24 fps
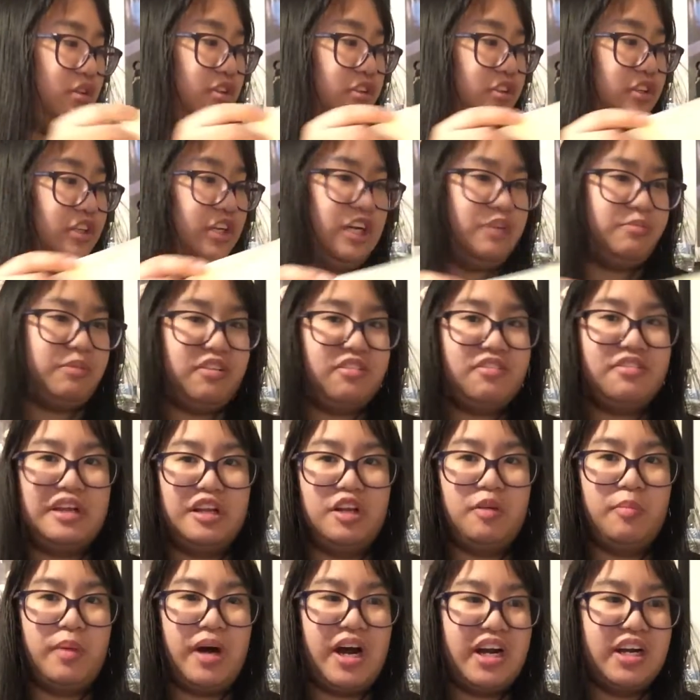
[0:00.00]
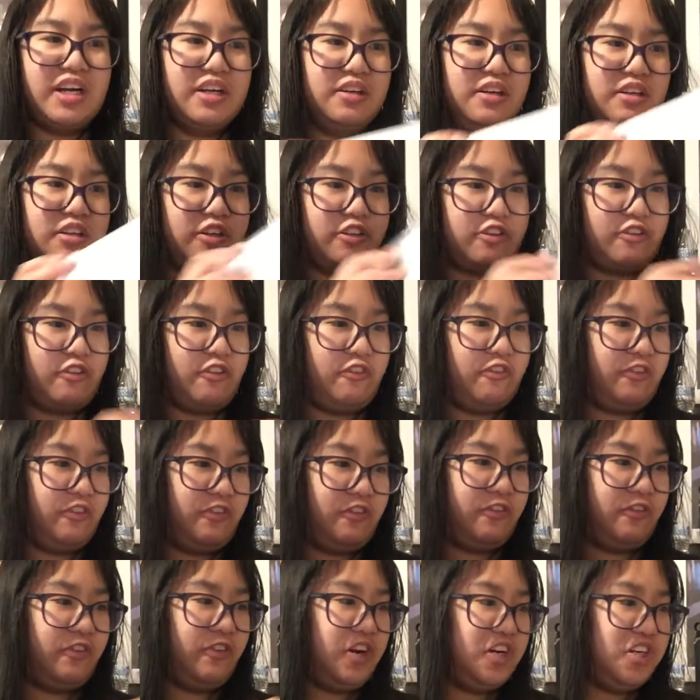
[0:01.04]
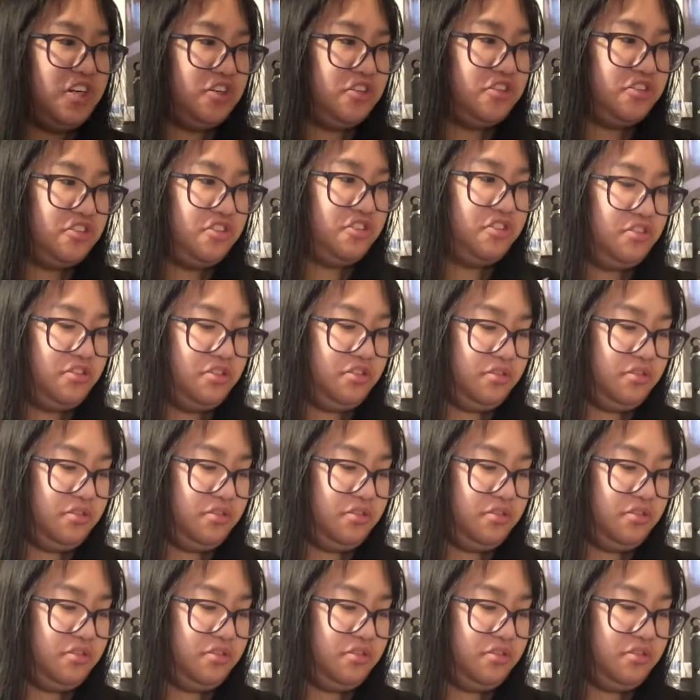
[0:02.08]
I have my syllabi in the front,